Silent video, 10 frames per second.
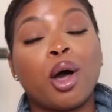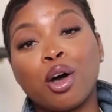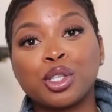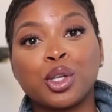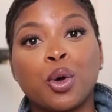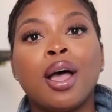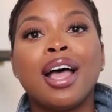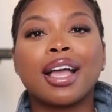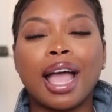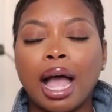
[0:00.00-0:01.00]
Also,
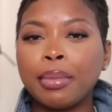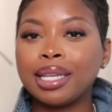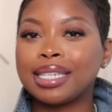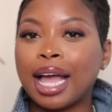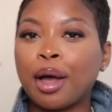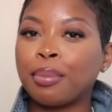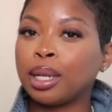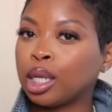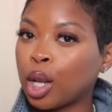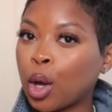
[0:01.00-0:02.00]
comment down
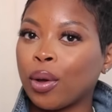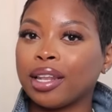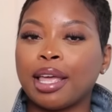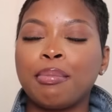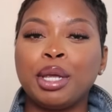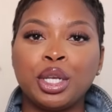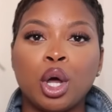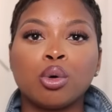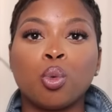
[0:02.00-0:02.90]
below and let me know